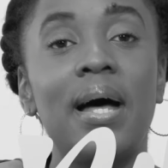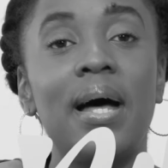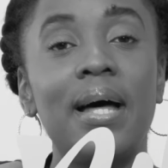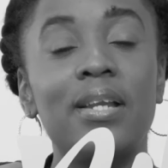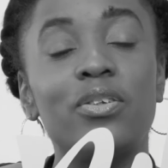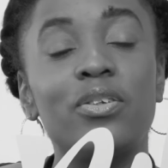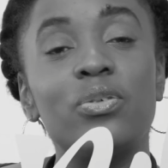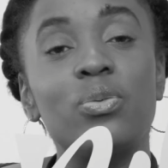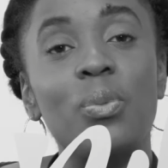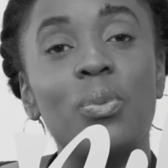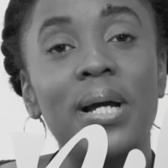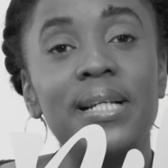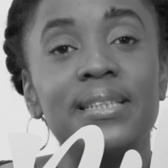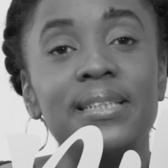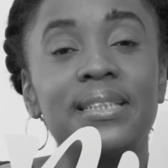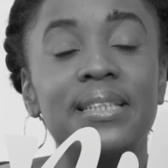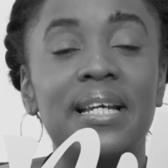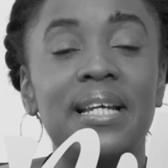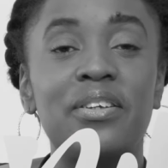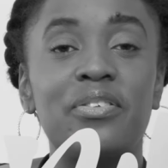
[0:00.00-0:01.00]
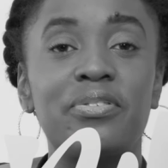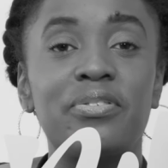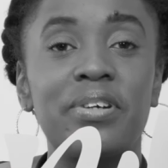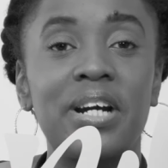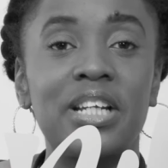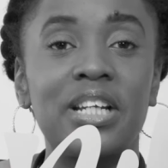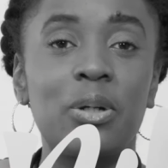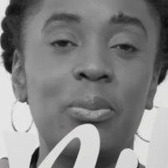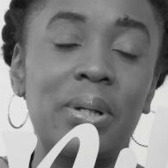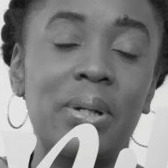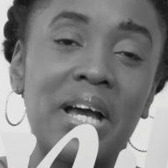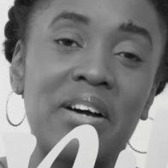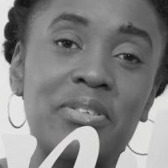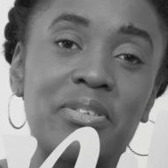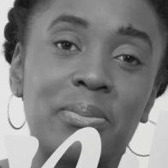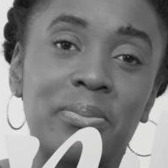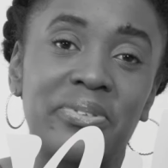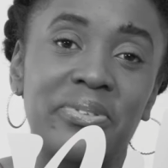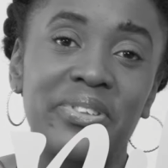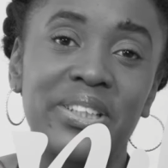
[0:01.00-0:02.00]
And on Wednesday and Friday, we have
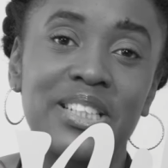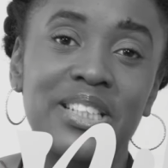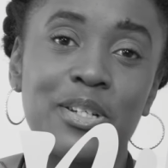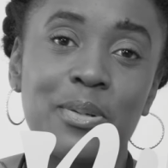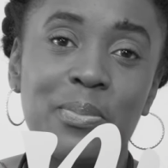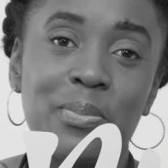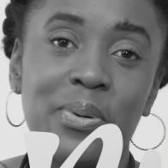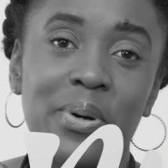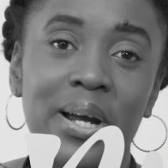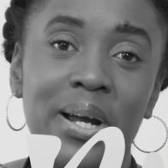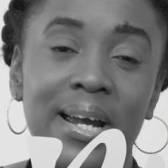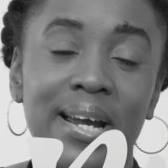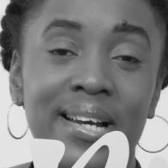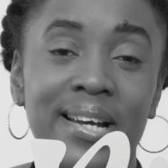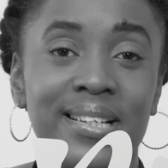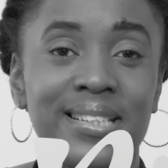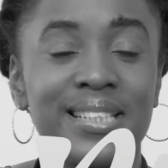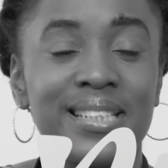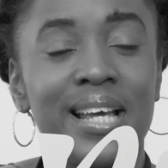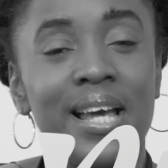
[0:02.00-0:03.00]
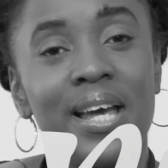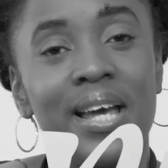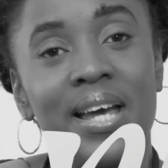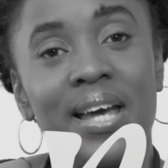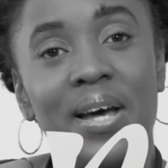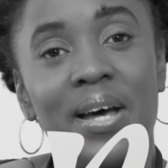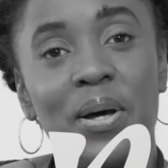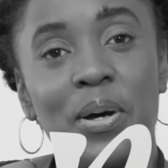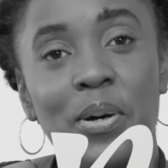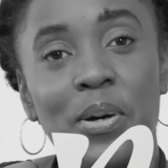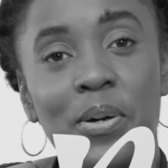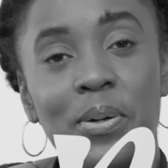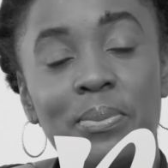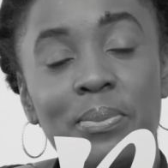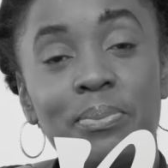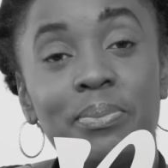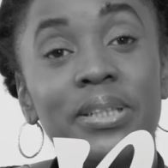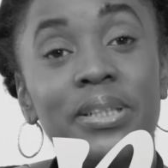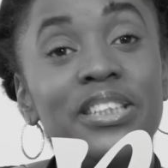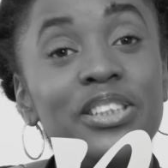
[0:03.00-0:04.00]
our prophetic prayers. Um,
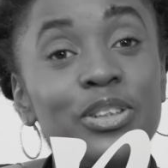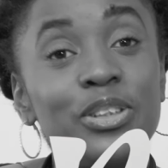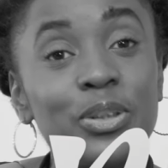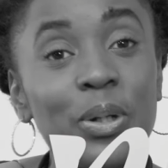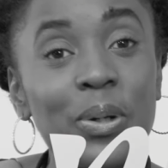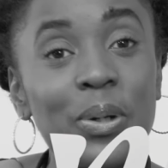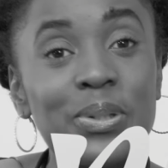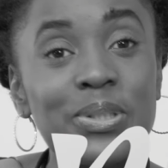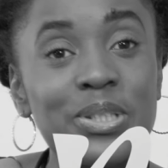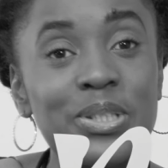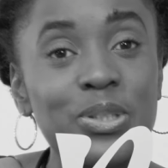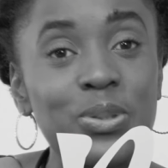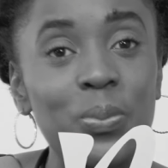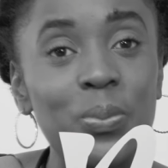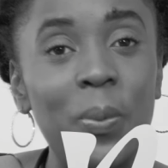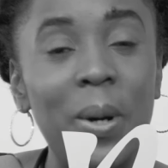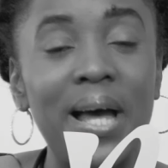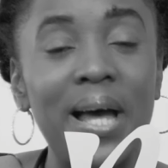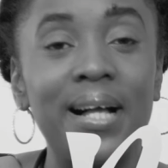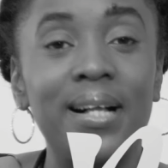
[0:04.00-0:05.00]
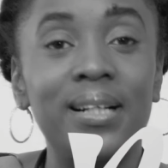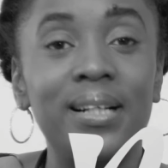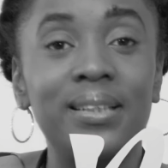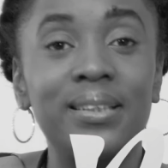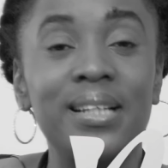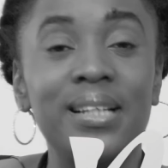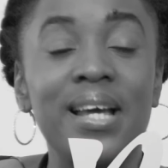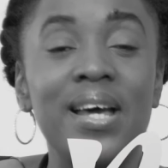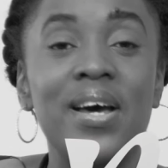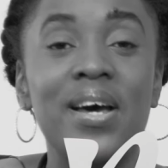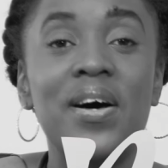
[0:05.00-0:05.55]
please join us as well.